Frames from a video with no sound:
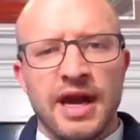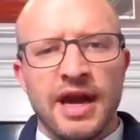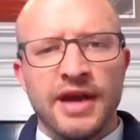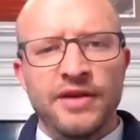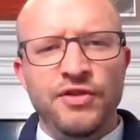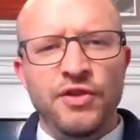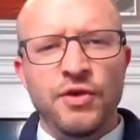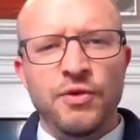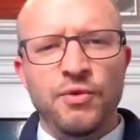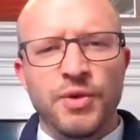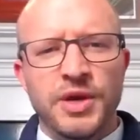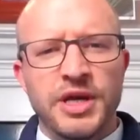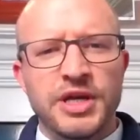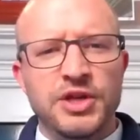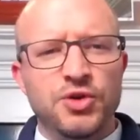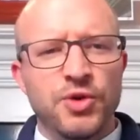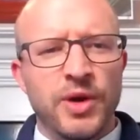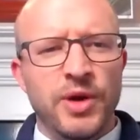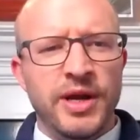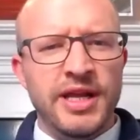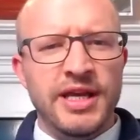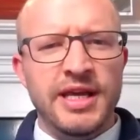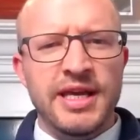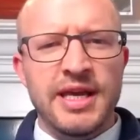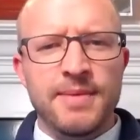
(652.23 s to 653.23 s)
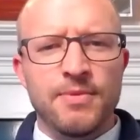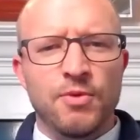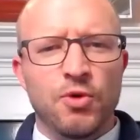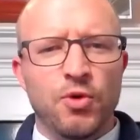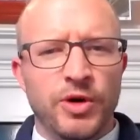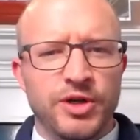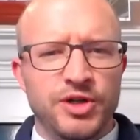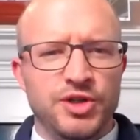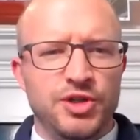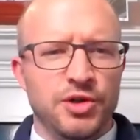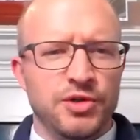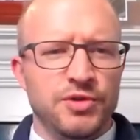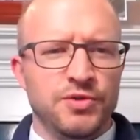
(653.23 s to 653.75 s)
As you read, try to keep
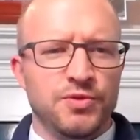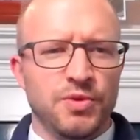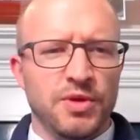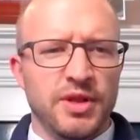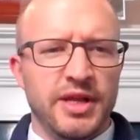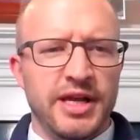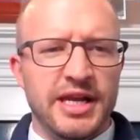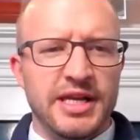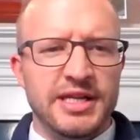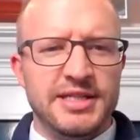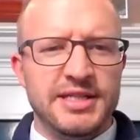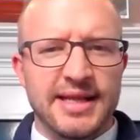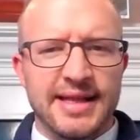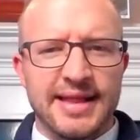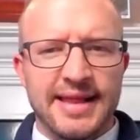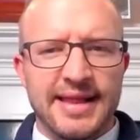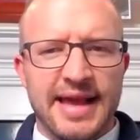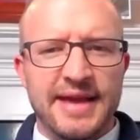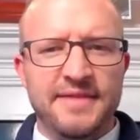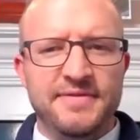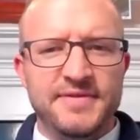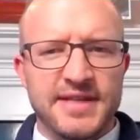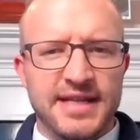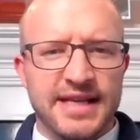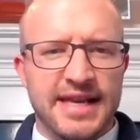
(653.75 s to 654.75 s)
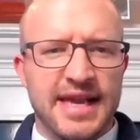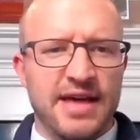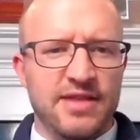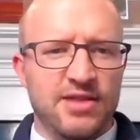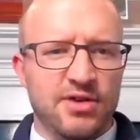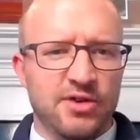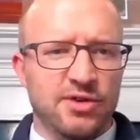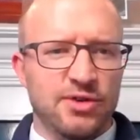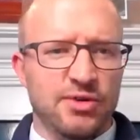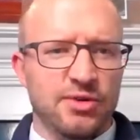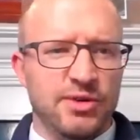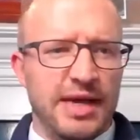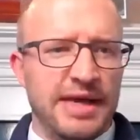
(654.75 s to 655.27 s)
questions related to life
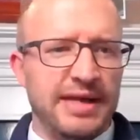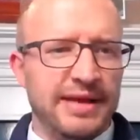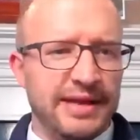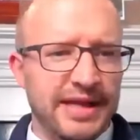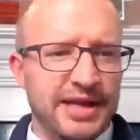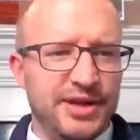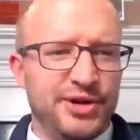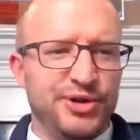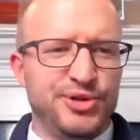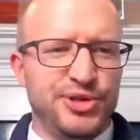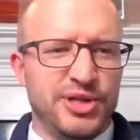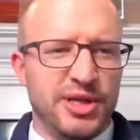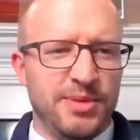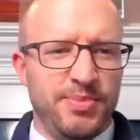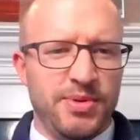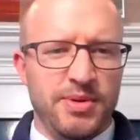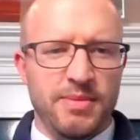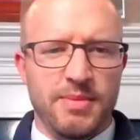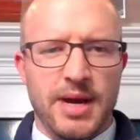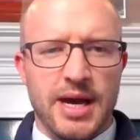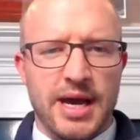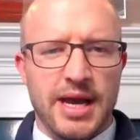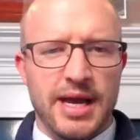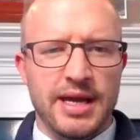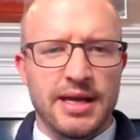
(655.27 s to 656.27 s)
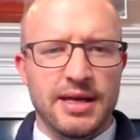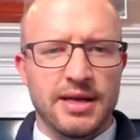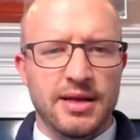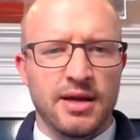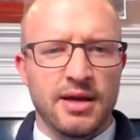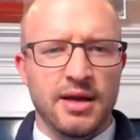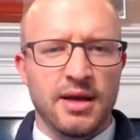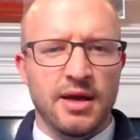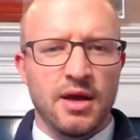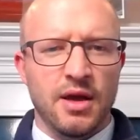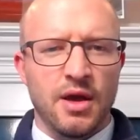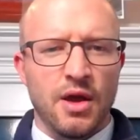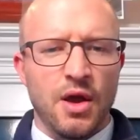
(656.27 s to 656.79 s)
together and leadership in mind.